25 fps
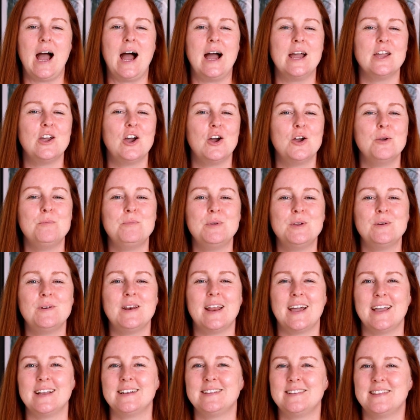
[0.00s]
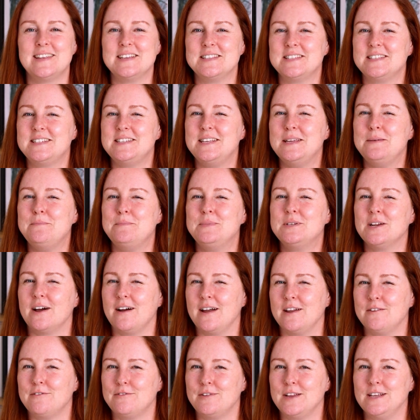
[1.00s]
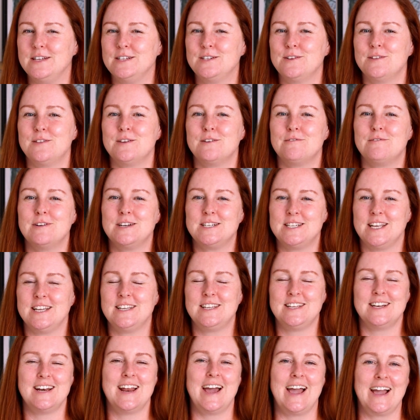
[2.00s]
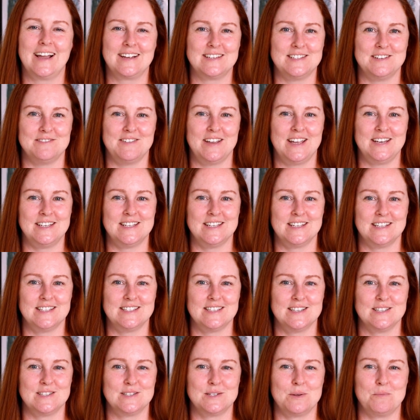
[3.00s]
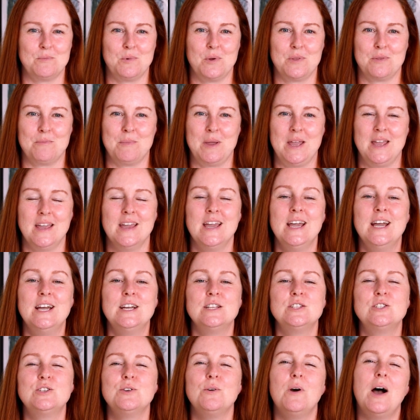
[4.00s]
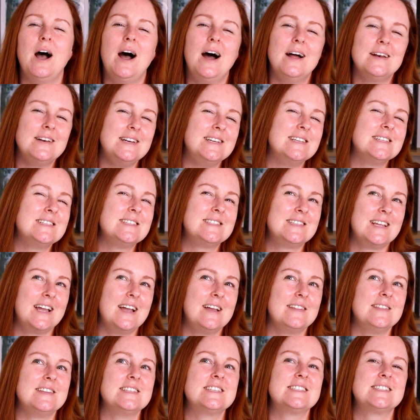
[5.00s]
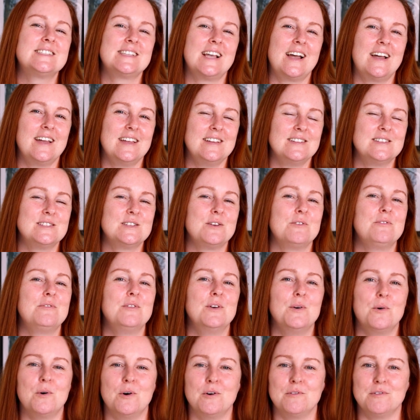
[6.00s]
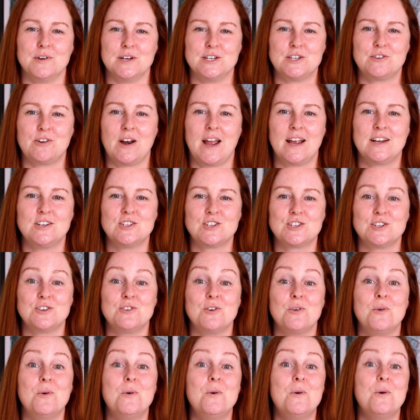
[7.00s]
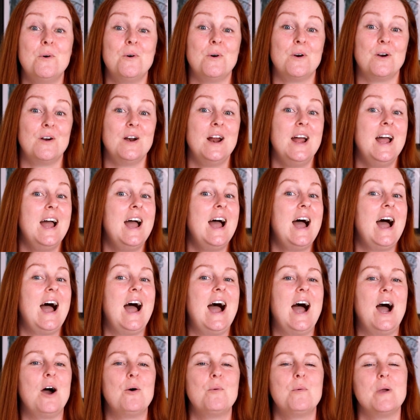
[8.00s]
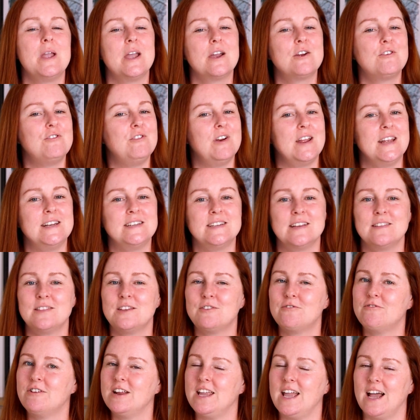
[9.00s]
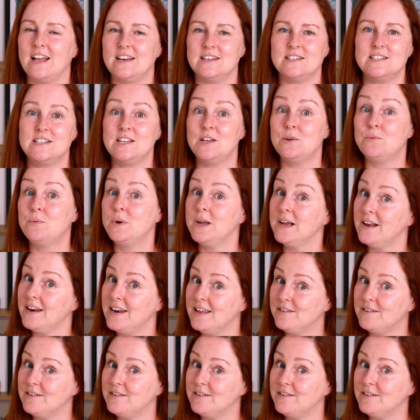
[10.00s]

I hope you liked this deep dive into the reticular activating system with me to understand the science of law of attraction, or how we are creating the reality we are